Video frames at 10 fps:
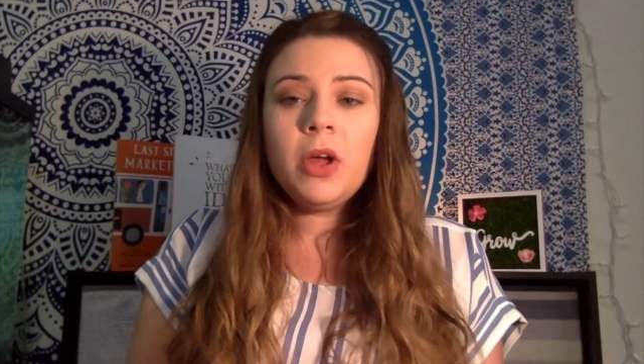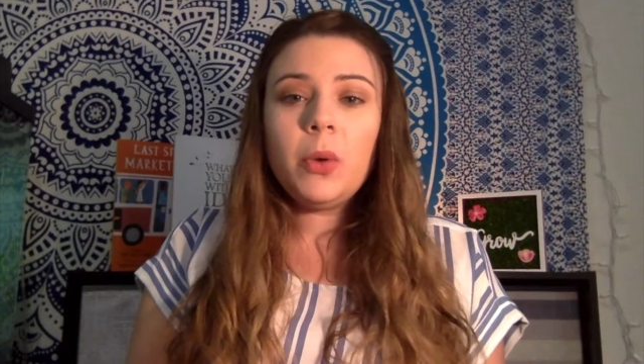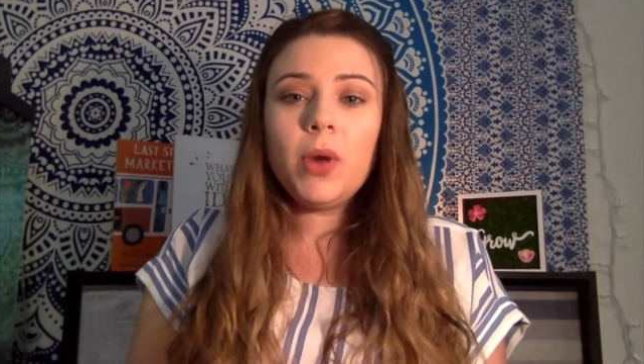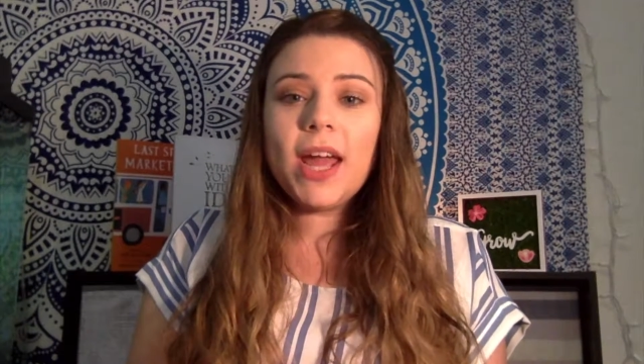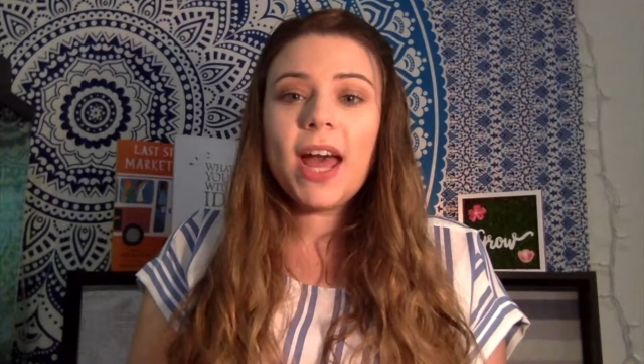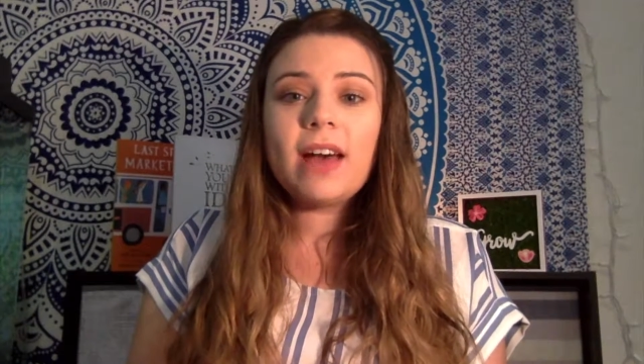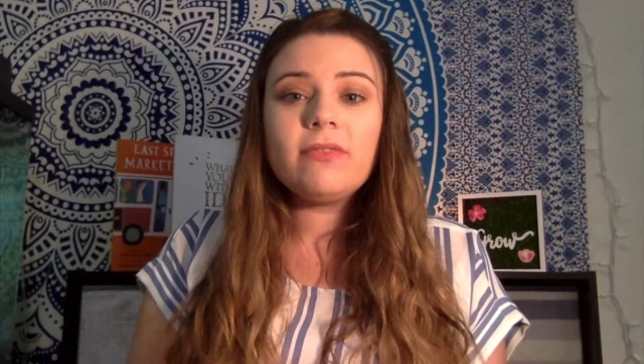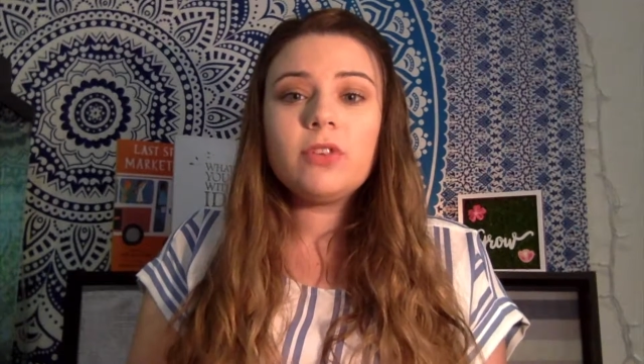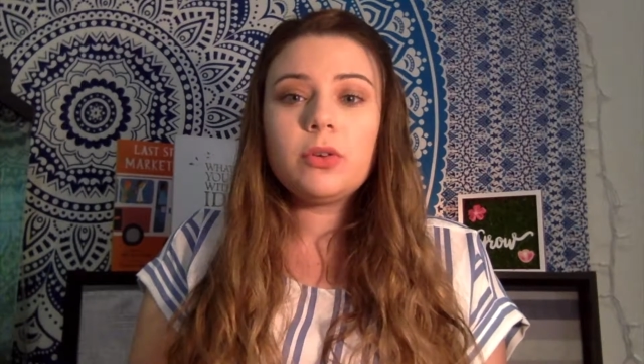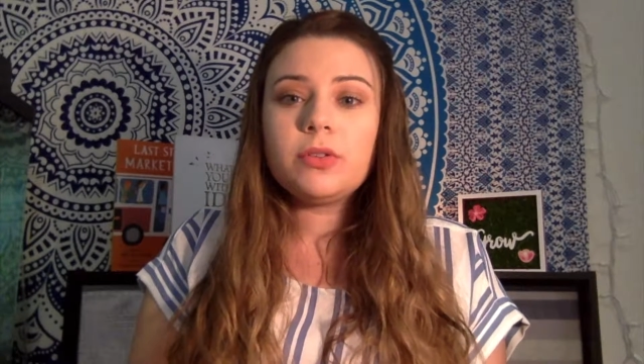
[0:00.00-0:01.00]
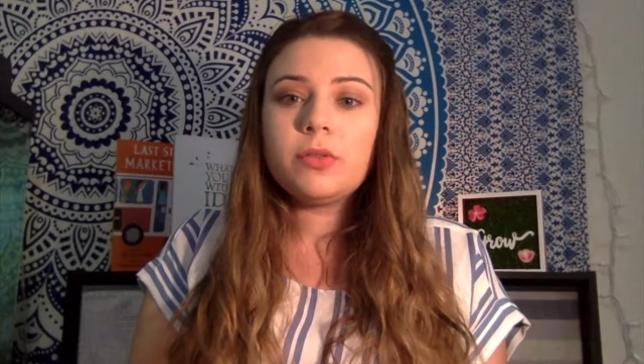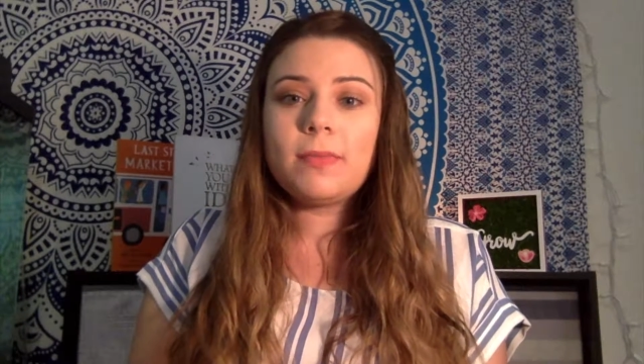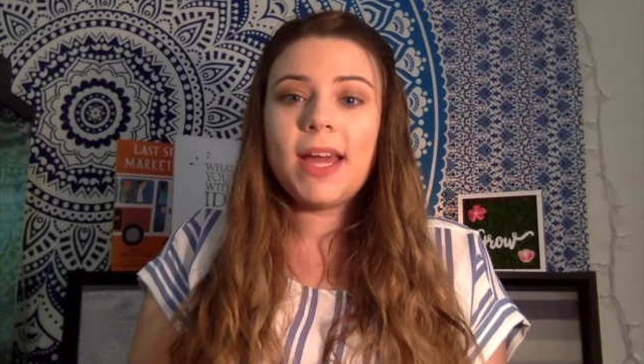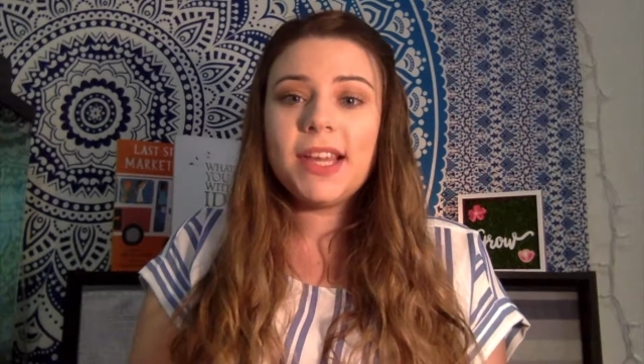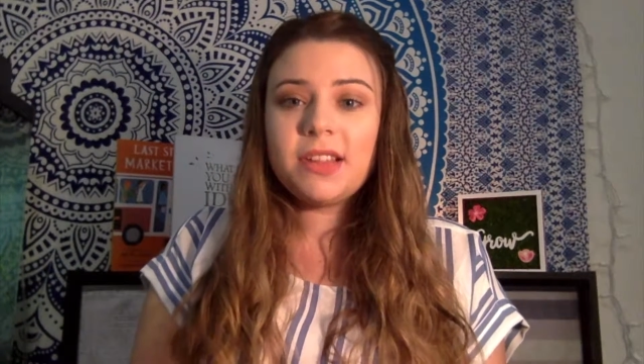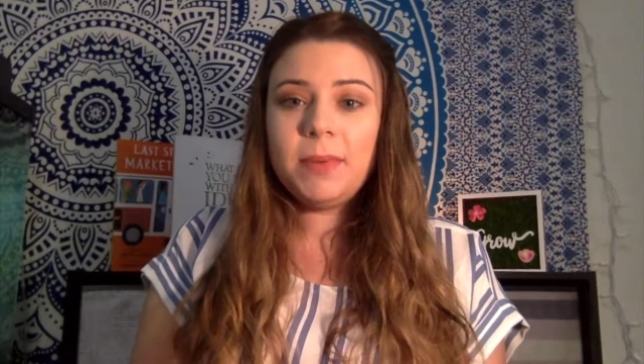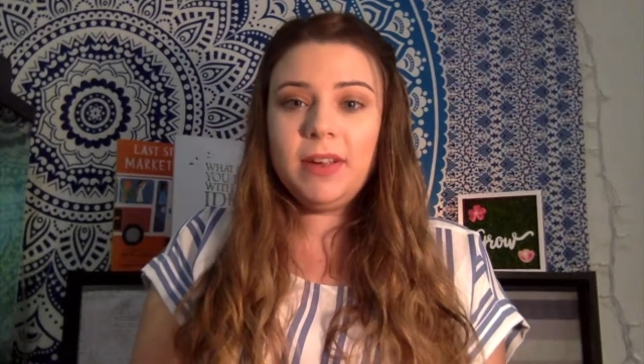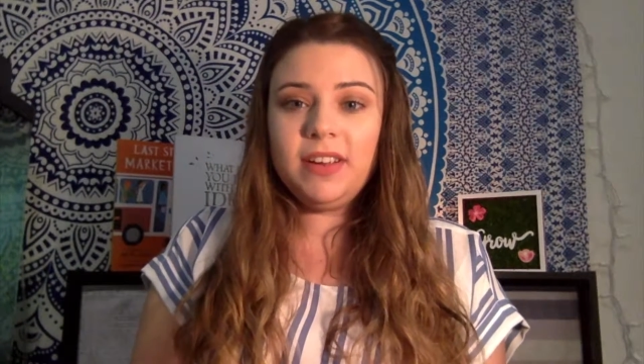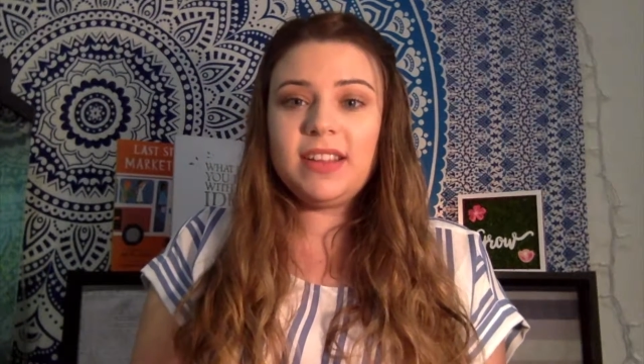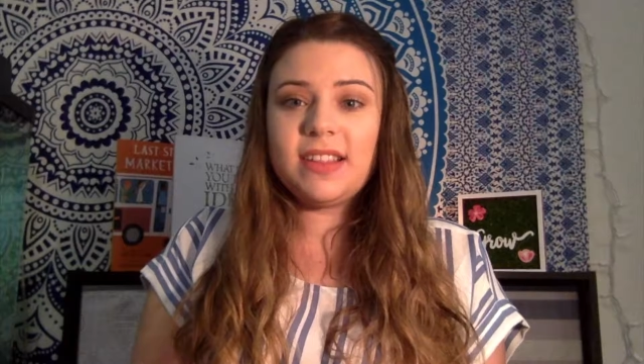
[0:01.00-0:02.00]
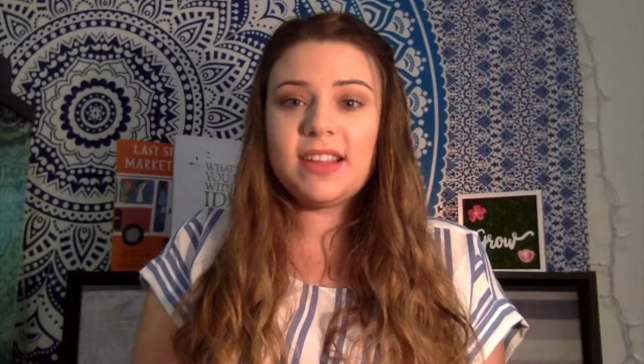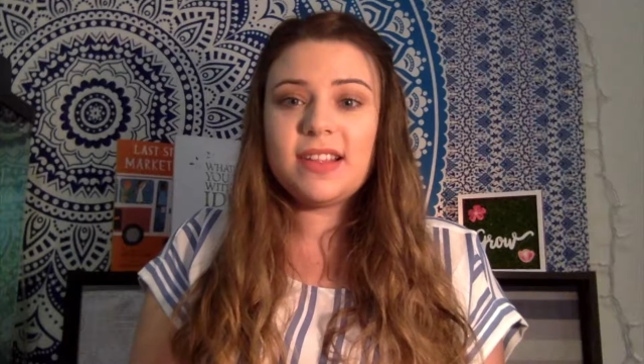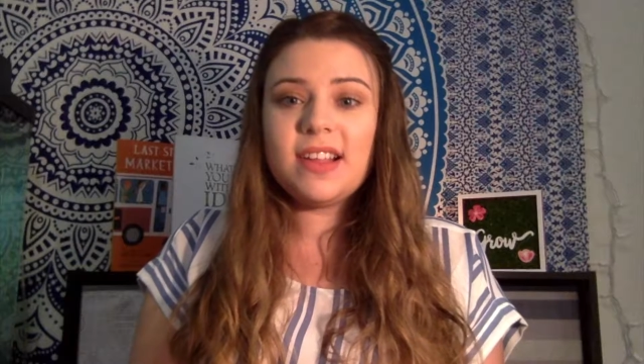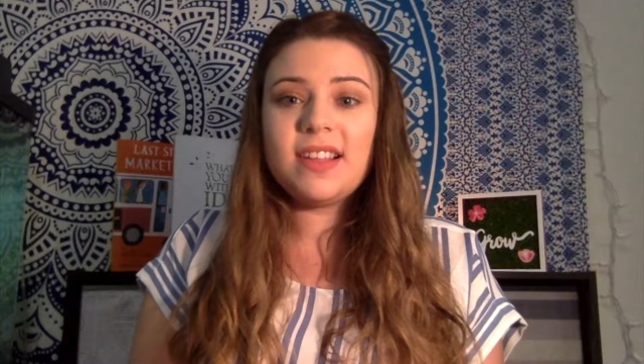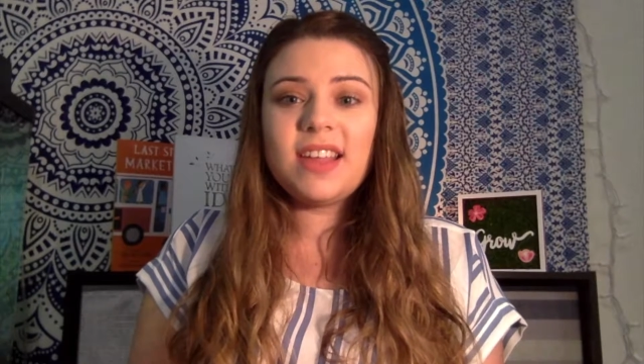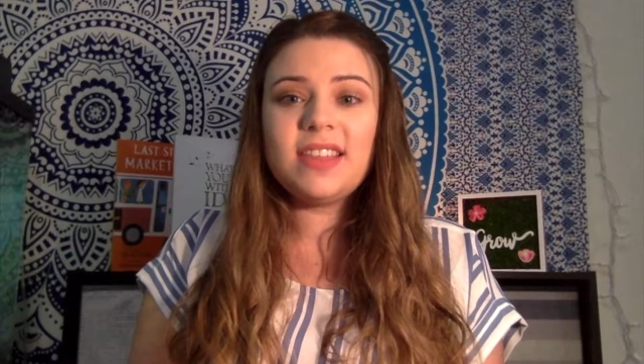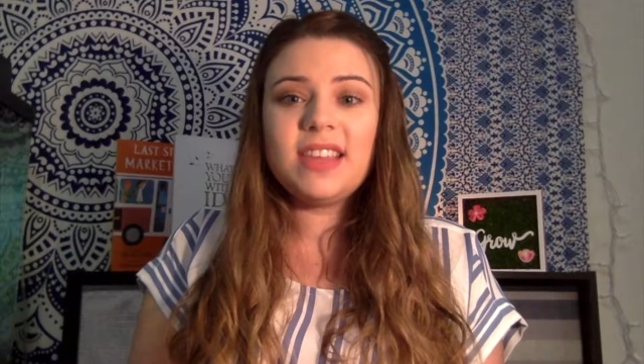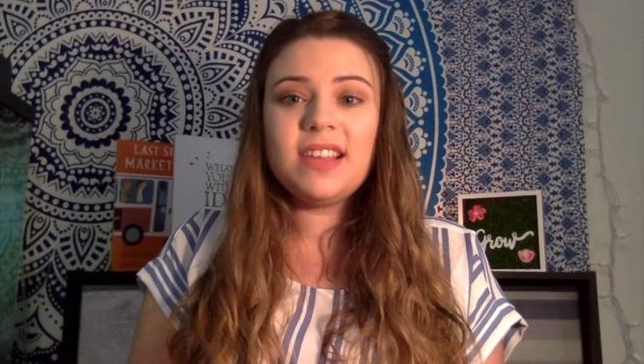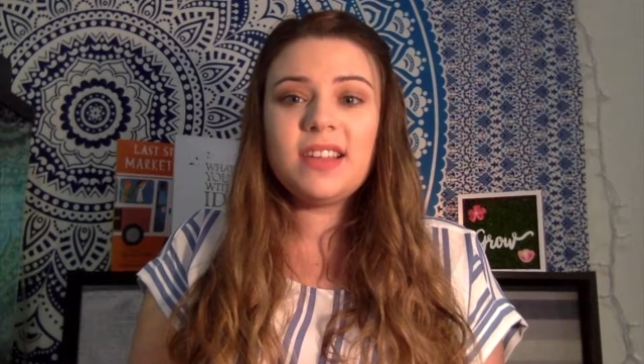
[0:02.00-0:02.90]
What I have noticed with my experiences is that these